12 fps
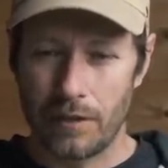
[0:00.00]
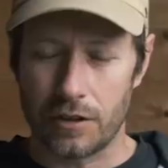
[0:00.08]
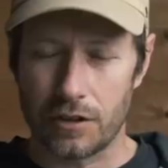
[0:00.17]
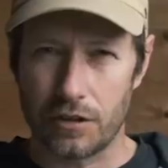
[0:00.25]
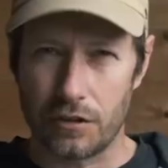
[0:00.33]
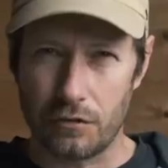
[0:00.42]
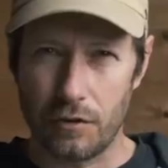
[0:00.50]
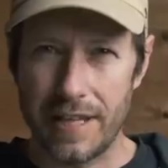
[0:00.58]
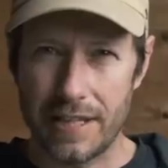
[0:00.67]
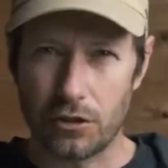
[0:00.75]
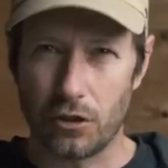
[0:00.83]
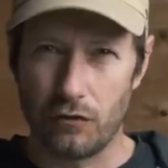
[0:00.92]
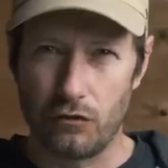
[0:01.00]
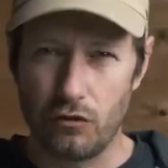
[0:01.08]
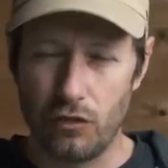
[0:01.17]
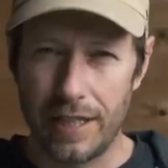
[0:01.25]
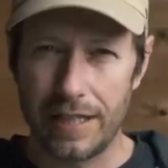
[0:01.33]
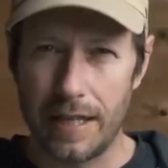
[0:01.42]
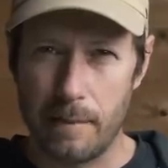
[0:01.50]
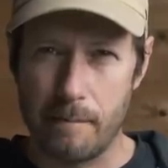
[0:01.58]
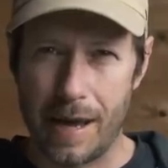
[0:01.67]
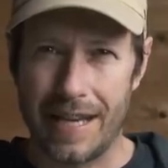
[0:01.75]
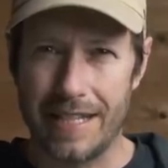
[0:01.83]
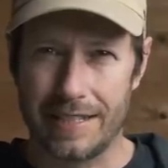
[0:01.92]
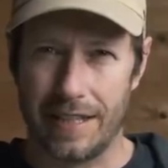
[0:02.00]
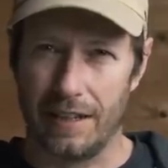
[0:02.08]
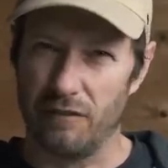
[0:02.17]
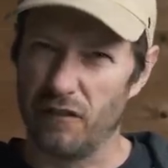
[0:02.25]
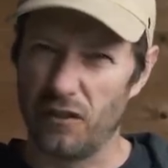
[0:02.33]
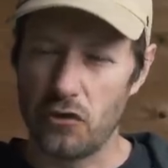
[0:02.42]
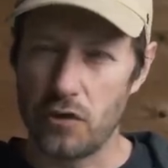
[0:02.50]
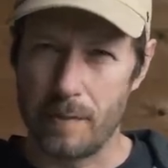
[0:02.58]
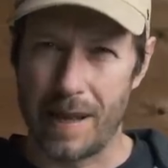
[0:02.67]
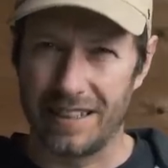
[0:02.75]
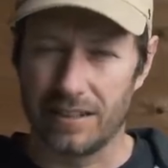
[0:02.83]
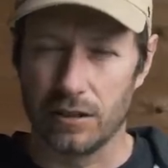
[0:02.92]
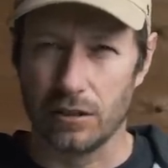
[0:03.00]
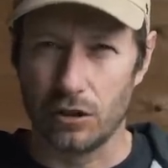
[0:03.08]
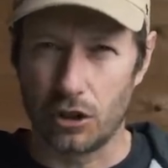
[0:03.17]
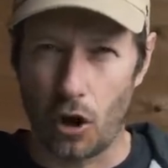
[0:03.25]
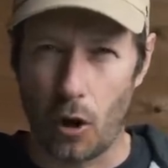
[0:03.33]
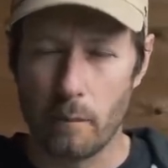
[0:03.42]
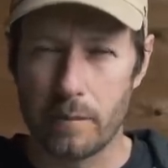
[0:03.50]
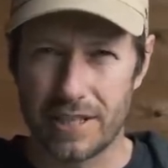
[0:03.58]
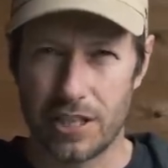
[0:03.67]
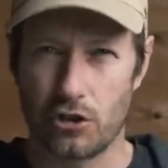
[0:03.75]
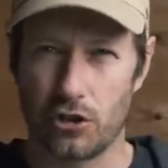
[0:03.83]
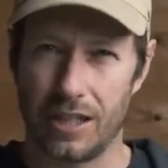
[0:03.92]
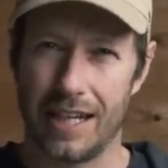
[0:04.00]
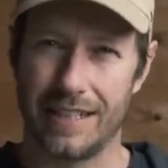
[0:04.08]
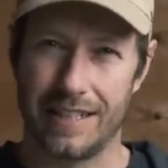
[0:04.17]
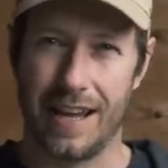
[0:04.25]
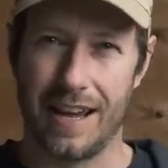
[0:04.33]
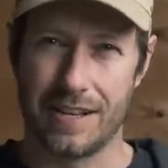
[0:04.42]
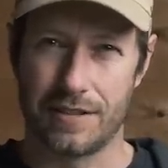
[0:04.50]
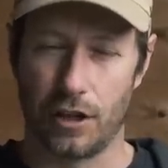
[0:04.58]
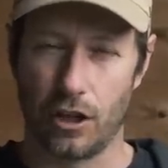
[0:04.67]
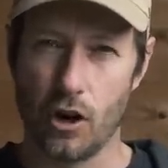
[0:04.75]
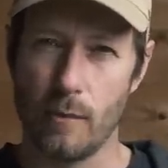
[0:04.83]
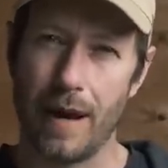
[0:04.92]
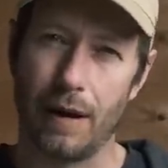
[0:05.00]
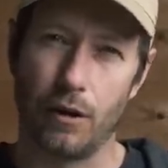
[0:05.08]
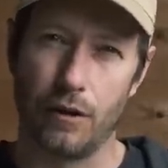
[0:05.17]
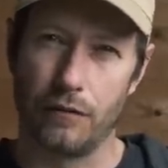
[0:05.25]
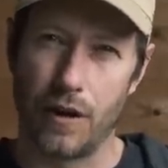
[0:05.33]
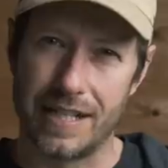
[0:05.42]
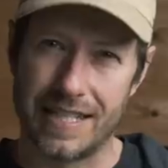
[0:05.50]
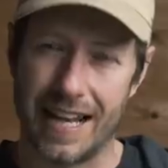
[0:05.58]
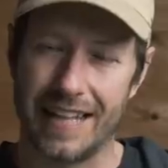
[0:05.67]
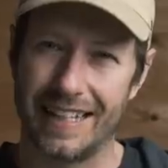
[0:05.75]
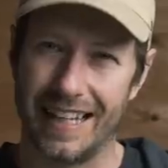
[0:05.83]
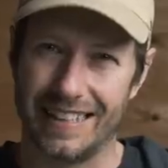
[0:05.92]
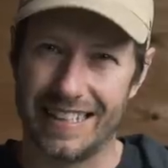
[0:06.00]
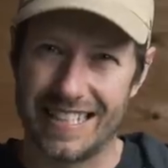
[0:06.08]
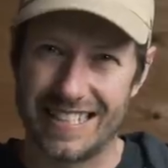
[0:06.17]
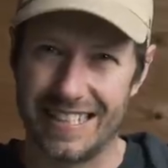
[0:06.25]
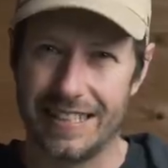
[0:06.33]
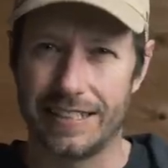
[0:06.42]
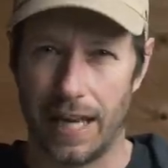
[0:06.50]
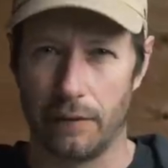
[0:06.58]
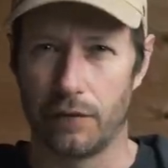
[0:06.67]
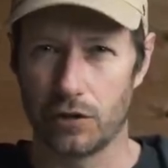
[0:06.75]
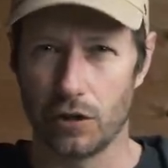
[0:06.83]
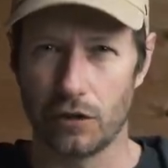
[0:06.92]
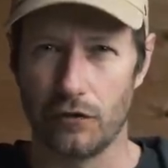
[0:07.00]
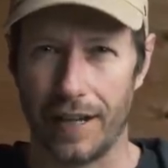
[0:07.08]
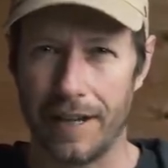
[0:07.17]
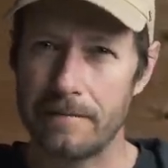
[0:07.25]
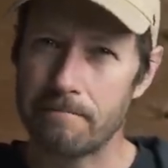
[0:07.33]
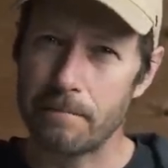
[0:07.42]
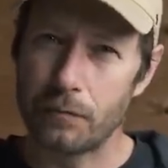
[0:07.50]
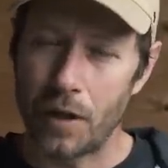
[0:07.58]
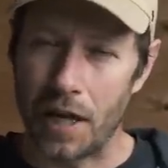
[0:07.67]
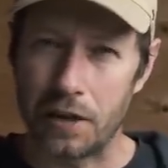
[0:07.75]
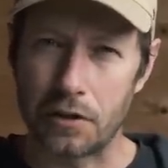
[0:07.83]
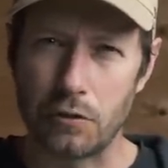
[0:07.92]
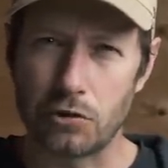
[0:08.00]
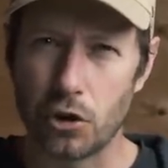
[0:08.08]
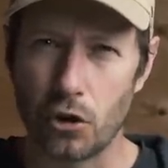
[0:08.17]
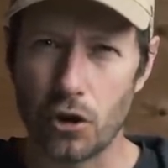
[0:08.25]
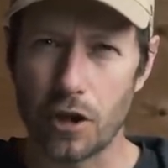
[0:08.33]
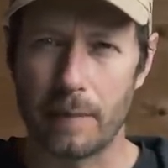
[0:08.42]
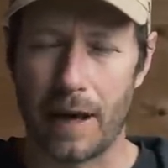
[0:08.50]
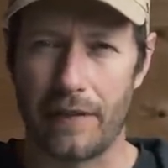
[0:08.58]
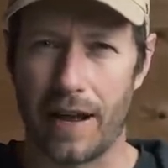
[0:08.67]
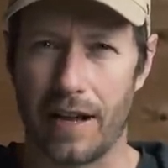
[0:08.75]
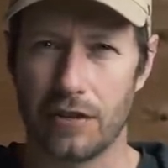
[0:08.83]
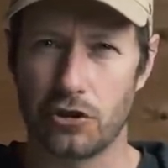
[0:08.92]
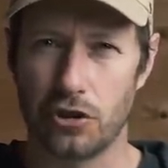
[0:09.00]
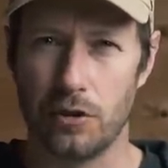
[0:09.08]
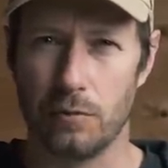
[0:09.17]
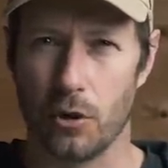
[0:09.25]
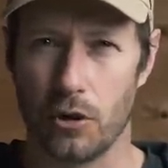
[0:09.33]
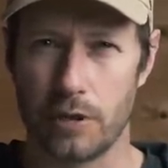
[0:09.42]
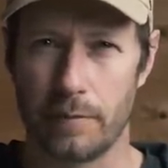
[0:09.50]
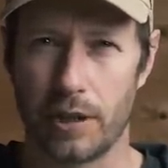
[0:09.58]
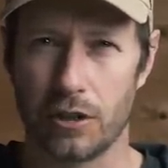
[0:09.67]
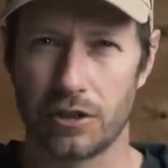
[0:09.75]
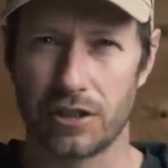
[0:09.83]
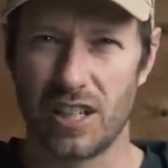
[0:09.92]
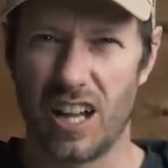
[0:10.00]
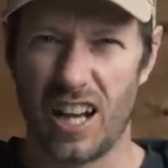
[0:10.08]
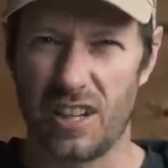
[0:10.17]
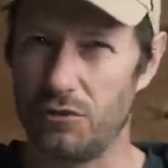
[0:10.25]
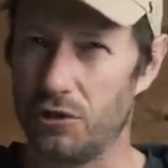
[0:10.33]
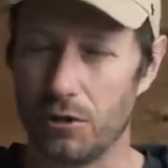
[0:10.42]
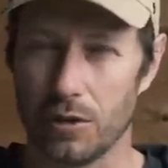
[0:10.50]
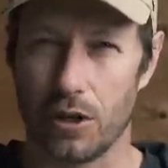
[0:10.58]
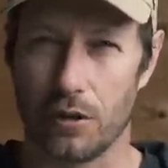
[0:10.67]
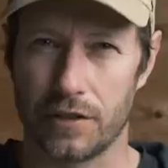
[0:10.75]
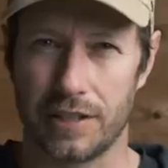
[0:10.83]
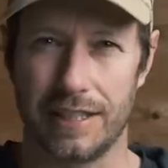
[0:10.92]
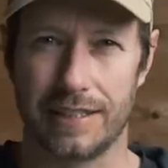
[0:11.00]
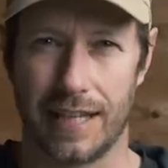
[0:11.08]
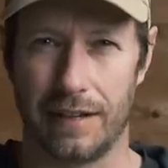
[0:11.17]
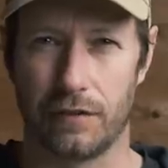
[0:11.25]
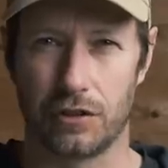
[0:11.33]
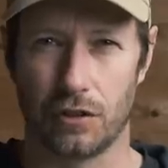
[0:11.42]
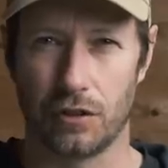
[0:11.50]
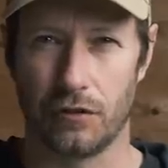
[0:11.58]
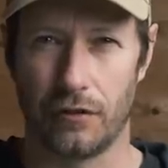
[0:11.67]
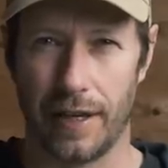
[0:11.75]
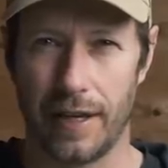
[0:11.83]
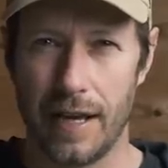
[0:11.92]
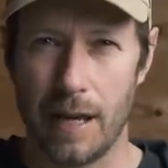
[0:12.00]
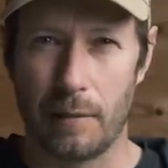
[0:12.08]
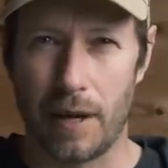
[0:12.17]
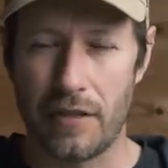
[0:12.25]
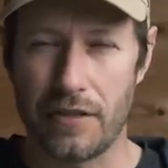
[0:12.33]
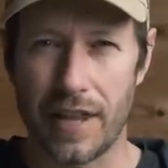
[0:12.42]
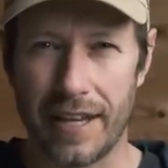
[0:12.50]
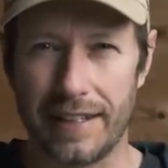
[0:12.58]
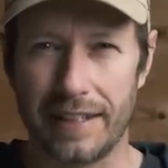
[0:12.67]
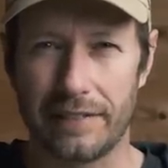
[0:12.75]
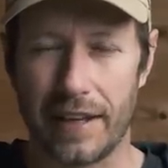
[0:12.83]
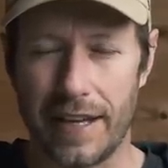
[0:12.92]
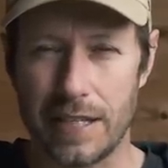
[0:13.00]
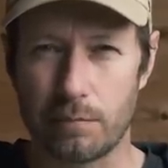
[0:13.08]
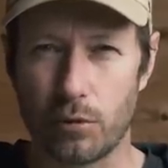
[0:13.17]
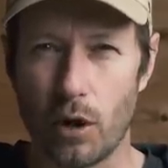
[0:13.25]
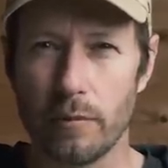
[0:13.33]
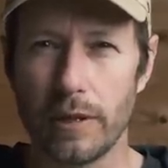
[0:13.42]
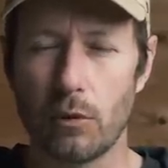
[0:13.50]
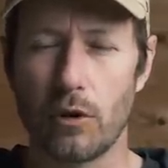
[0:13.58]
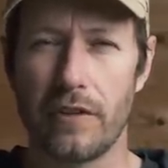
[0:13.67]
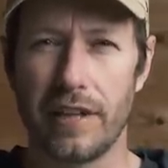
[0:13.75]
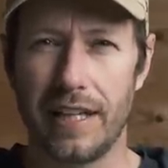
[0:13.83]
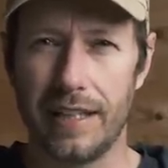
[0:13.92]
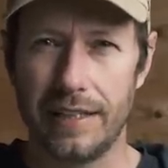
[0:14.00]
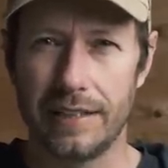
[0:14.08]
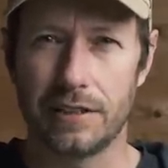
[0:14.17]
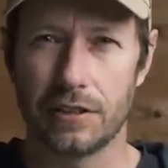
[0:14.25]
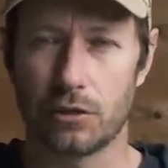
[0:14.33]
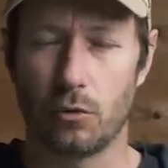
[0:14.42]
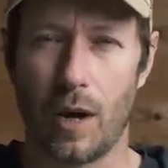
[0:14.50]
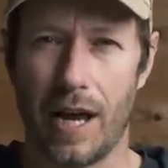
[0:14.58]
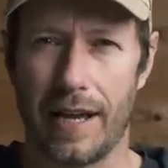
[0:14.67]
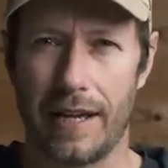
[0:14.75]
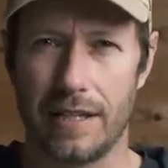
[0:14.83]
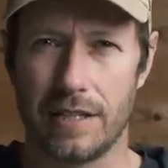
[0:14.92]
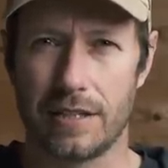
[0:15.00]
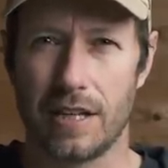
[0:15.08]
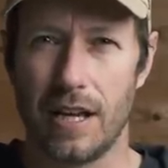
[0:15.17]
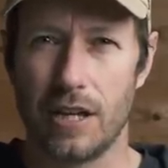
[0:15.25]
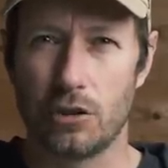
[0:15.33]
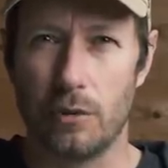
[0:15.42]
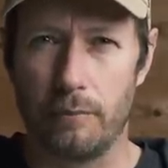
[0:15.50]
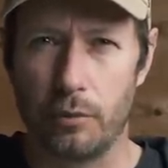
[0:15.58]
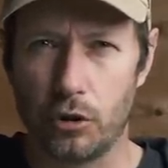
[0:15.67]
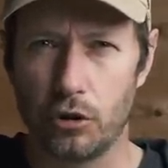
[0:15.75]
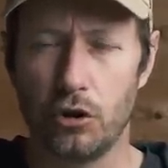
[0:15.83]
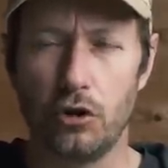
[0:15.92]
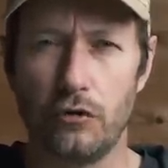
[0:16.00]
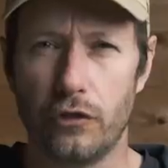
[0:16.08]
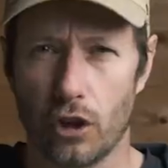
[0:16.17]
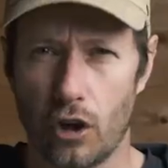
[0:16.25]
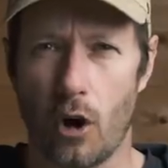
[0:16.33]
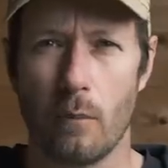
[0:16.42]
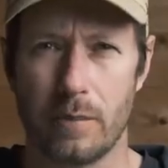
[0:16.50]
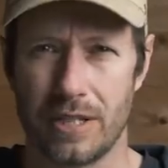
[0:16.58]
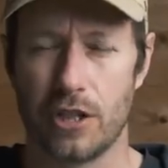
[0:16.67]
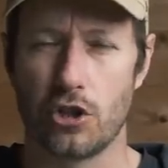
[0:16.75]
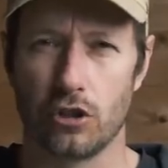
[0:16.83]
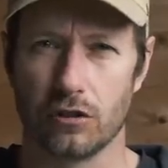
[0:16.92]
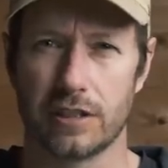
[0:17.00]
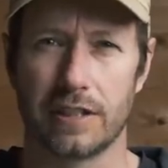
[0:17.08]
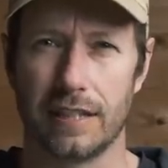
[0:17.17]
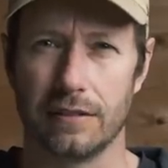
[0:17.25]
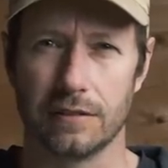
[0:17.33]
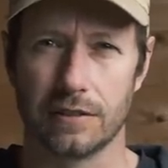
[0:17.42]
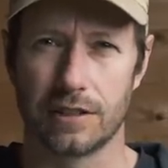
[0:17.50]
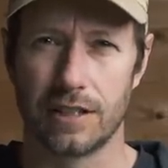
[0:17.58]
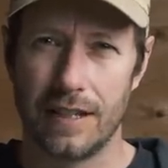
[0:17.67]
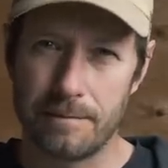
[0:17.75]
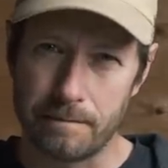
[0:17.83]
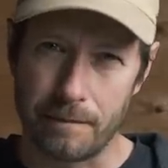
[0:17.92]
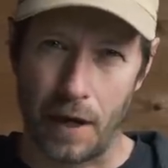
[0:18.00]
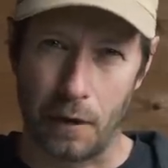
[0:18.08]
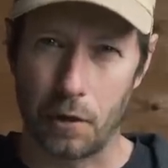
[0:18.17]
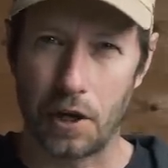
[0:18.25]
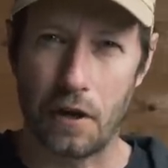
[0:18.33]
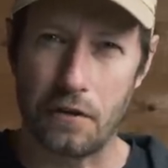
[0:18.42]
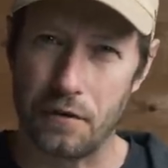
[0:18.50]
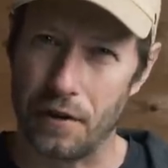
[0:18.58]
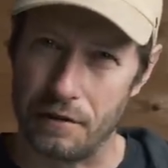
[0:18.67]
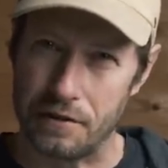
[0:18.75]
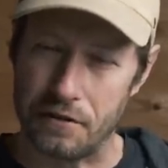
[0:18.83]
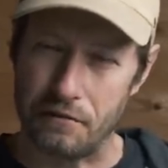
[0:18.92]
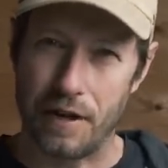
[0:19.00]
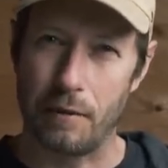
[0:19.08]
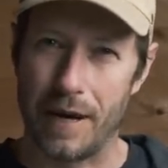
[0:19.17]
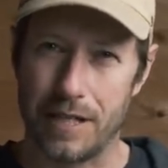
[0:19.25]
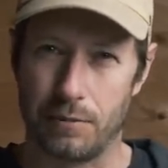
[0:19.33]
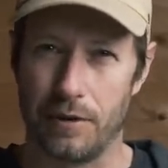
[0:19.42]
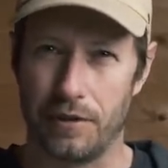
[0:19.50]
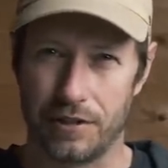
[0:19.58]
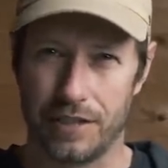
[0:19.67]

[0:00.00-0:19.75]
there's three sort of really amazing and fundamental compositional ideas that come out of taking seascape photography. And I don't talk about that too much because I don't do a lot of seascape photography, but I think that it's probably one of the easiest ways to improve your compositional skills. And I want to go through those three ways with